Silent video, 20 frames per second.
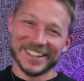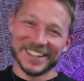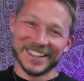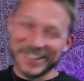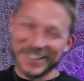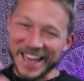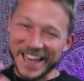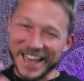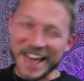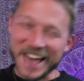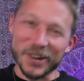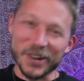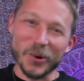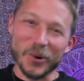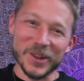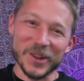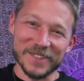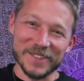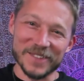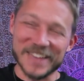
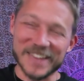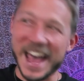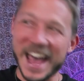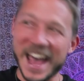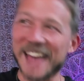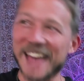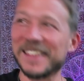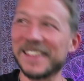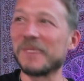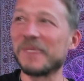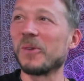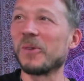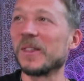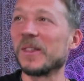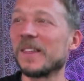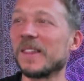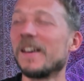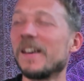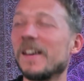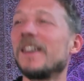categories of task at
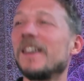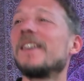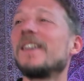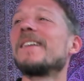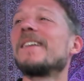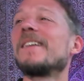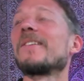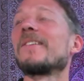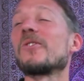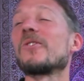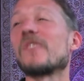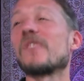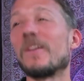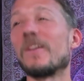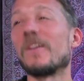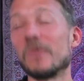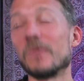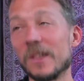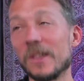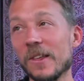once. So let's show
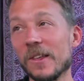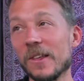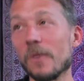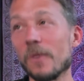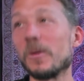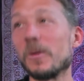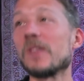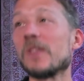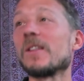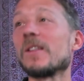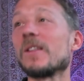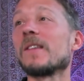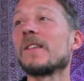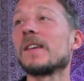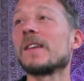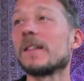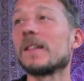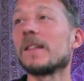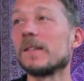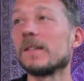that really slow, pinching
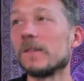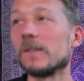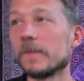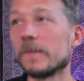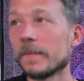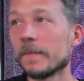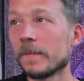6 and 2.